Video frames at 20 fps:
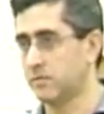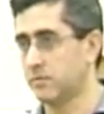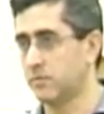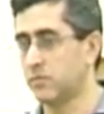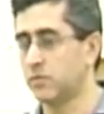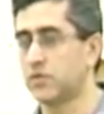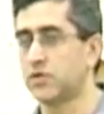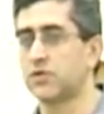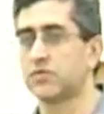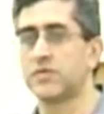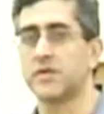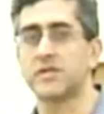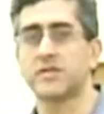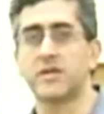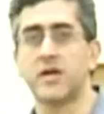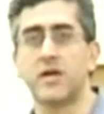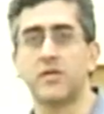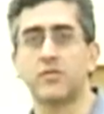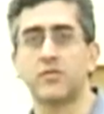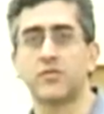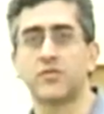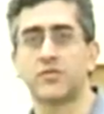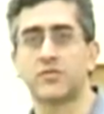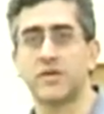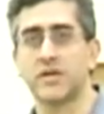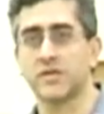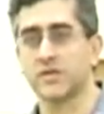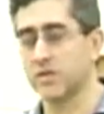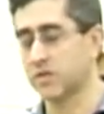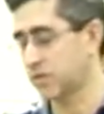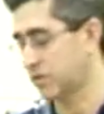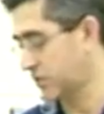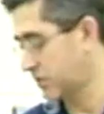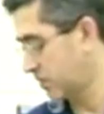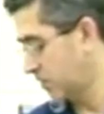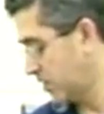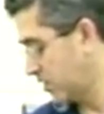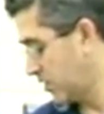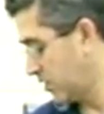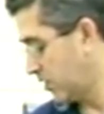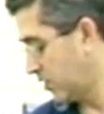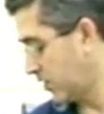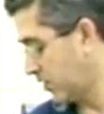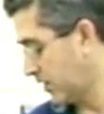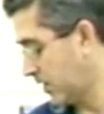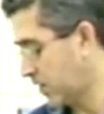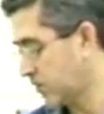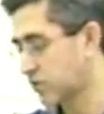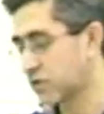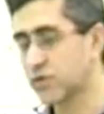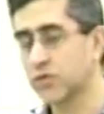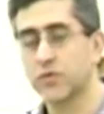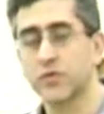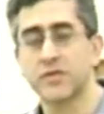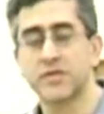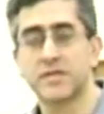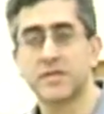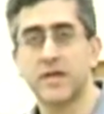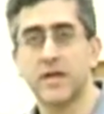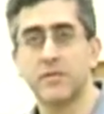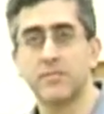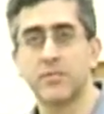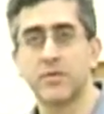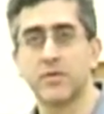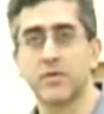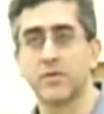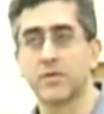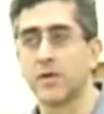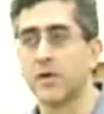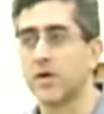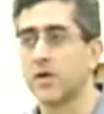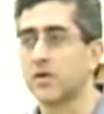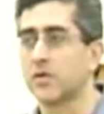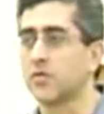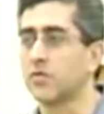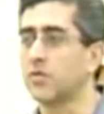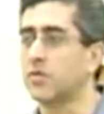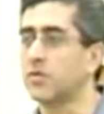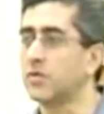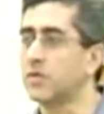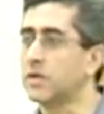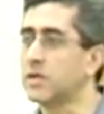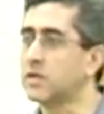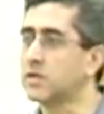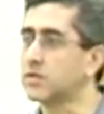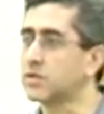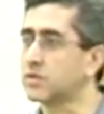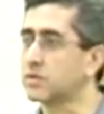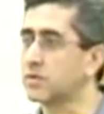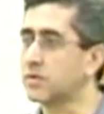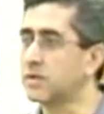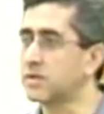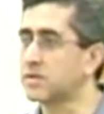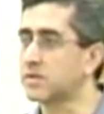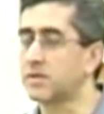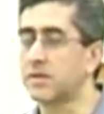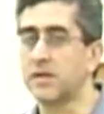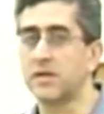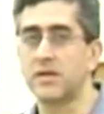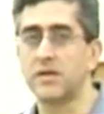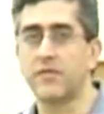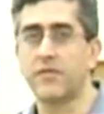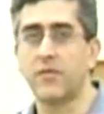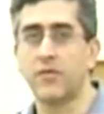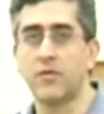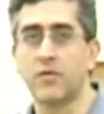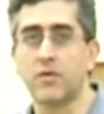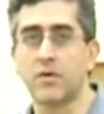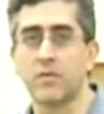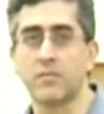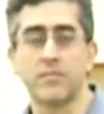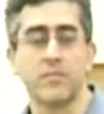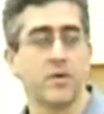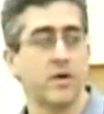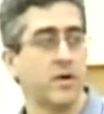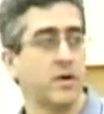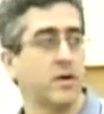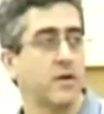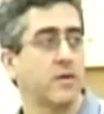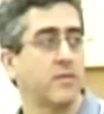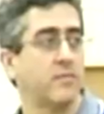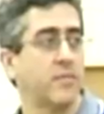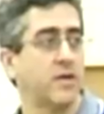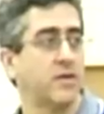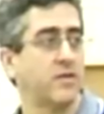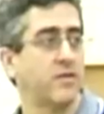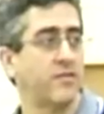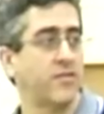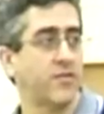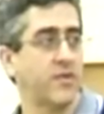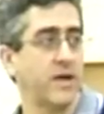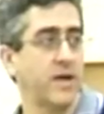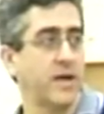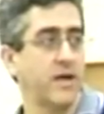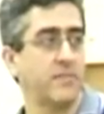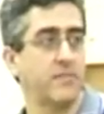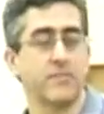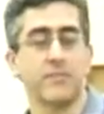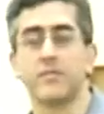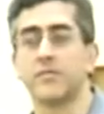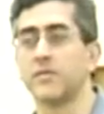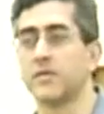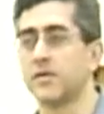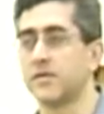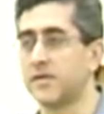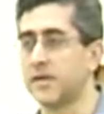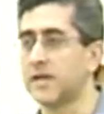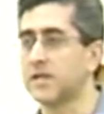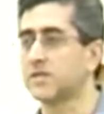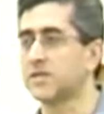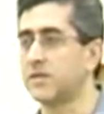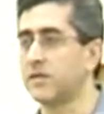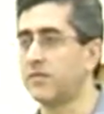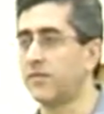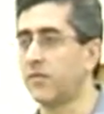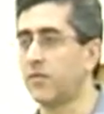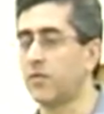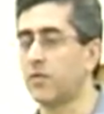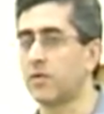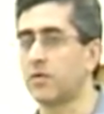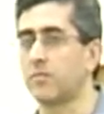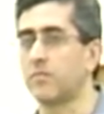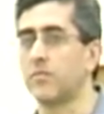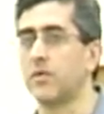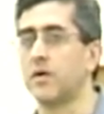which translate into stresses on our soil sample, not only the soil is going to deform, but the frame does deform.